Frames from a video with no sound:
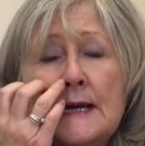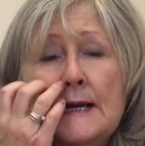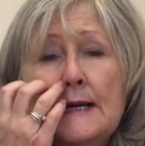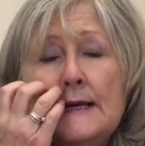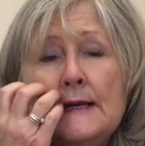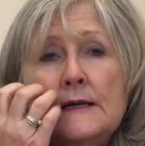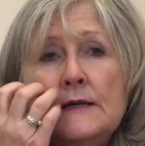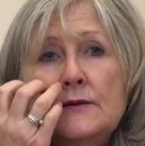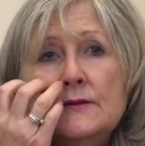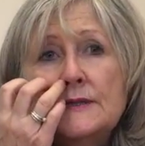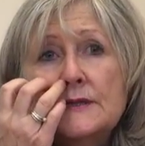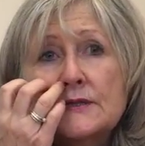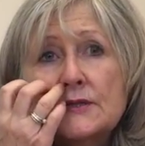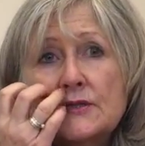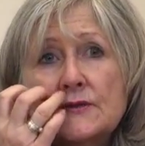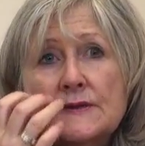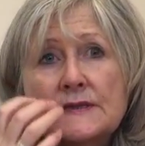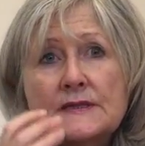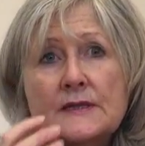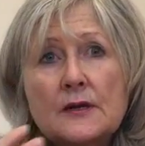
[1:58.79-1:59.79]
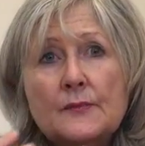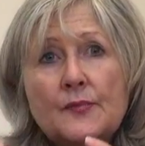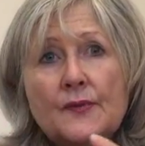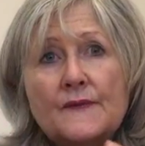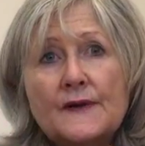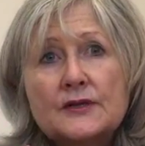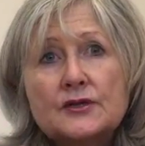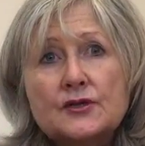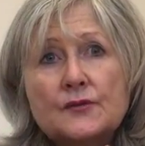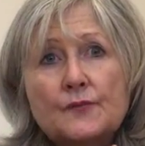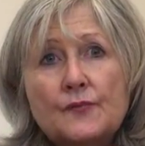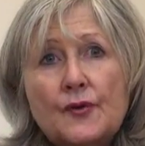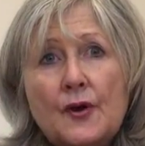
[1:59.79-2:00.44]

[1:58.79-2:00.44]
including the suicide prevention